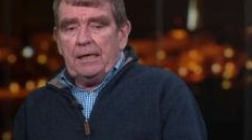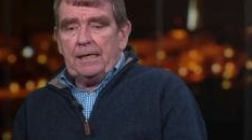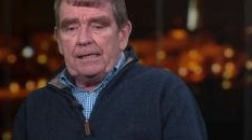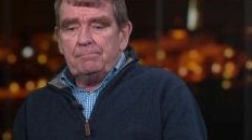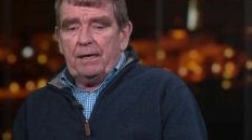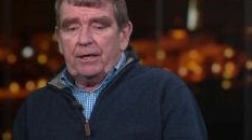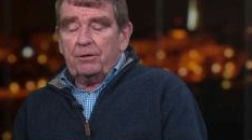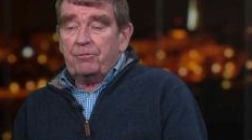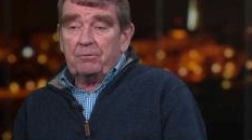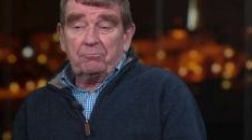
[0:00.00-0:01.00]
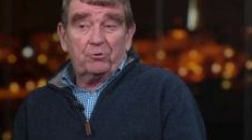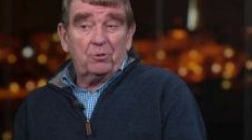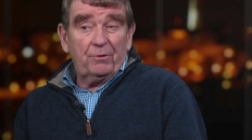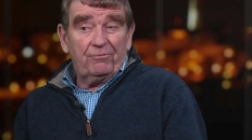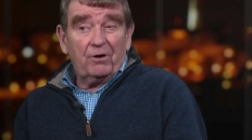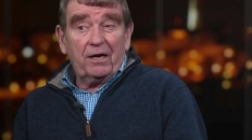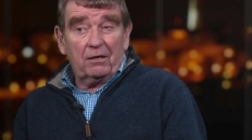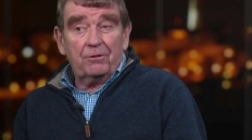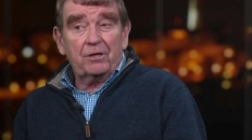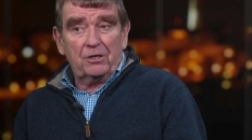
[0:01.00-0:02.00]
Um, and I think, to be
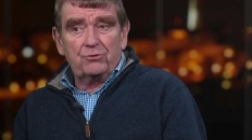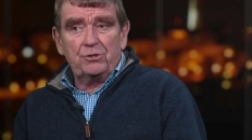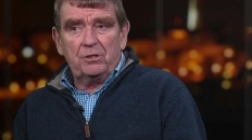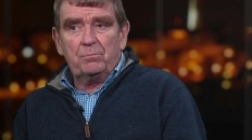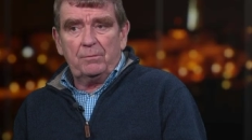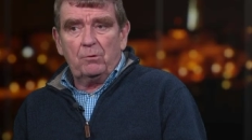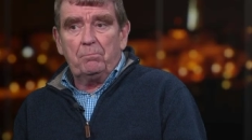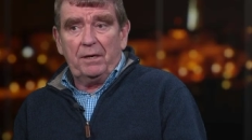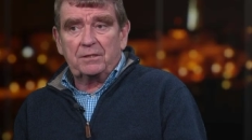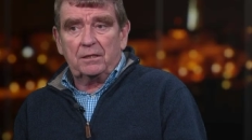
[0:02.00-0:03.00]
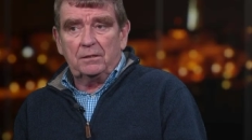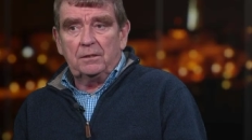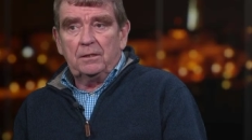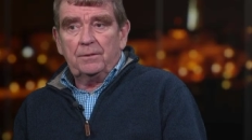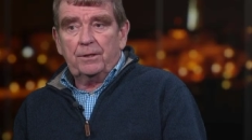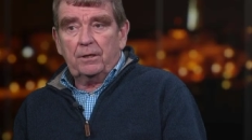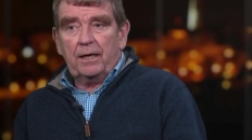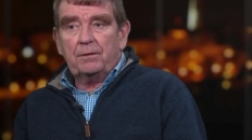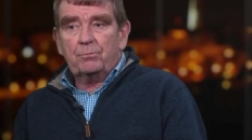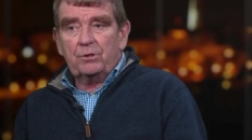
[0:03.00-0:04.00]
frank, I think I treated people better than I
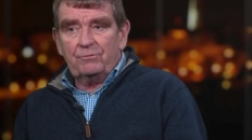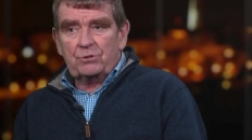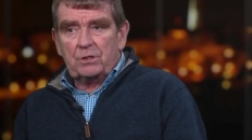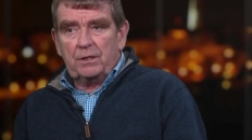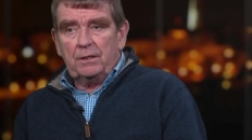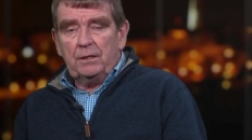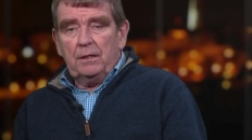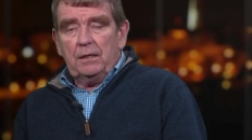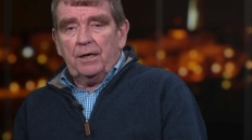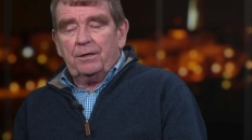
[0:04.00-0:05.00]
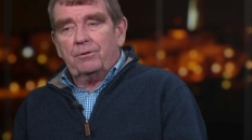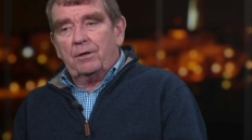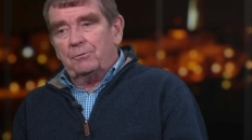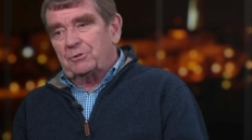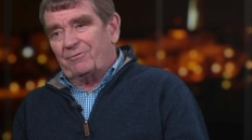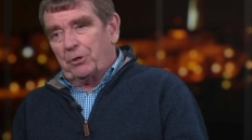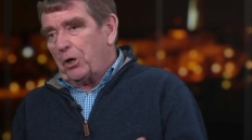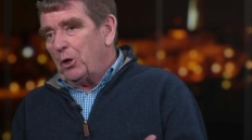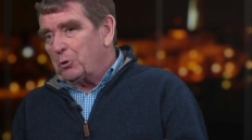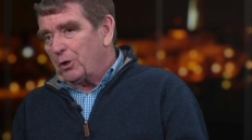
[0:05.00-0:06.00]
had previously. I don't think I was ever
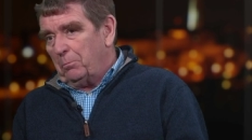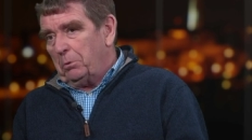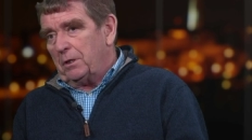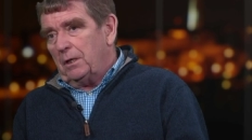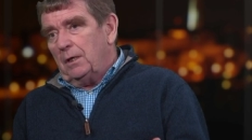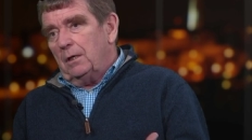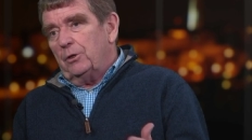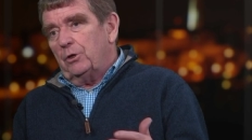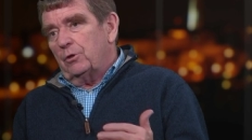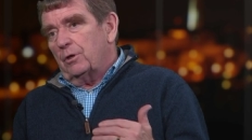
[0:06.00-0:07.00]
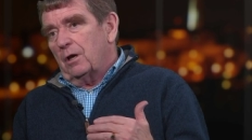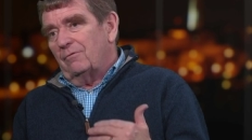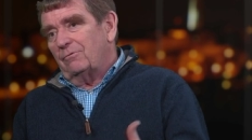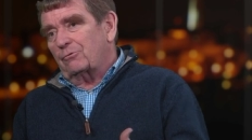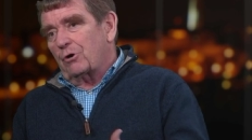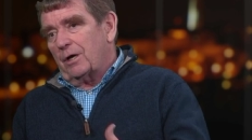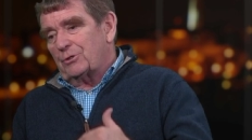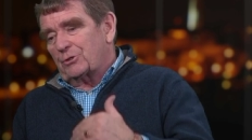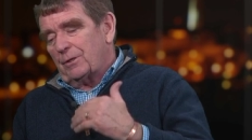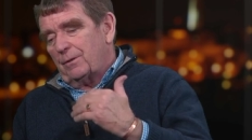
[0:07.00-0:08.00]
an ogre, but you know, the love of
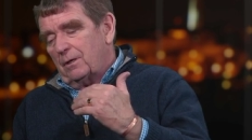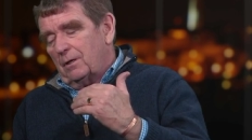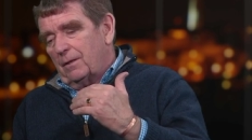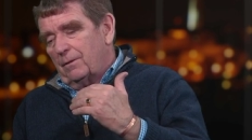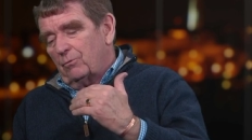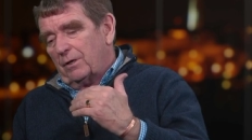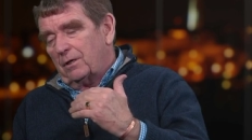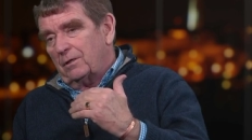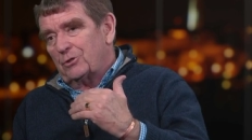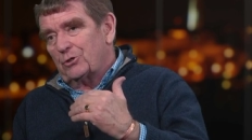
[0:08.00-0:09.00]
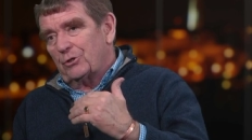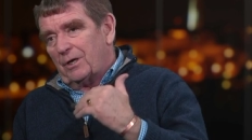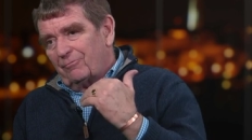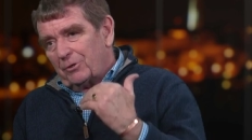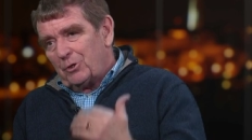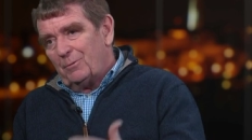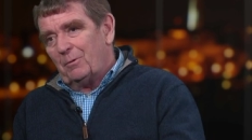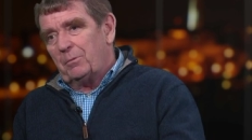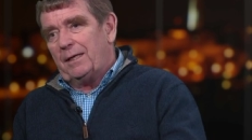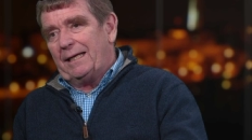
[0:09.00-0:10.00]
Christ and the and the recognition that every
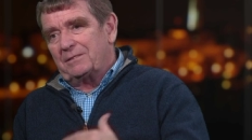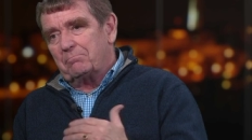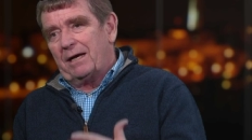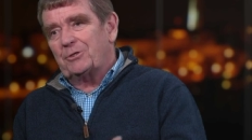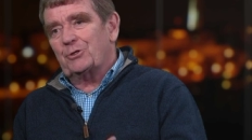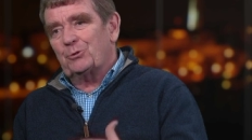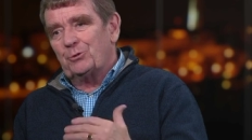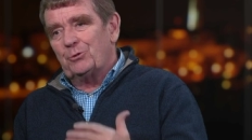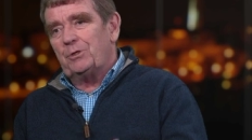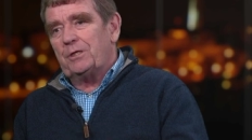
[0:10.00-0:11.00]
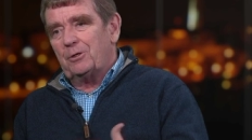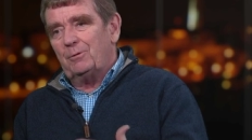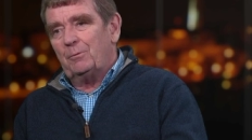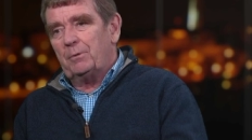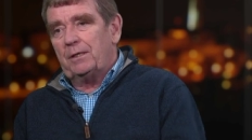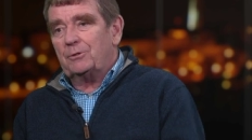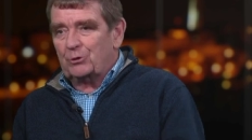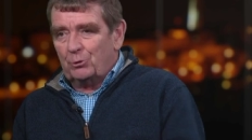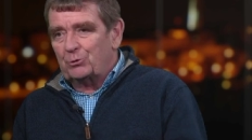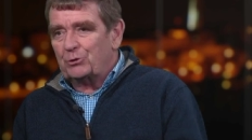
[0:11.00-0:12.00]
human being is magical, unique human being,
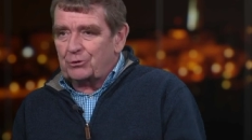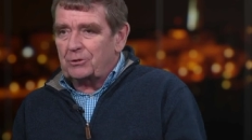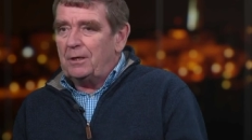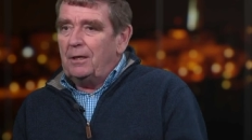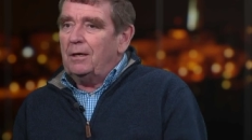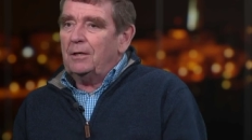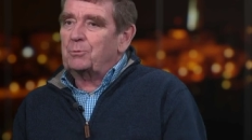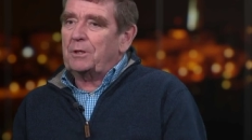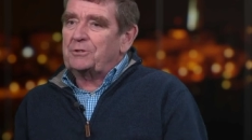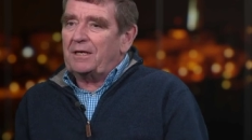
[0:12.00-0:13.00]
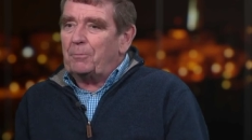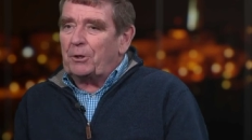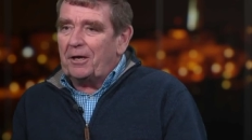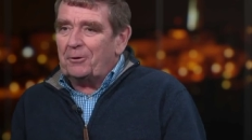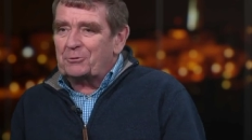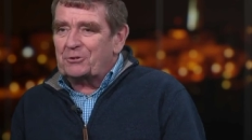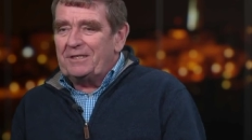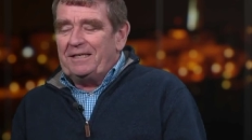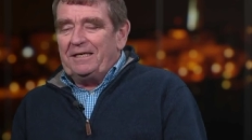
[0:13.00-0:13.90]
soldiers and as well as anybody else,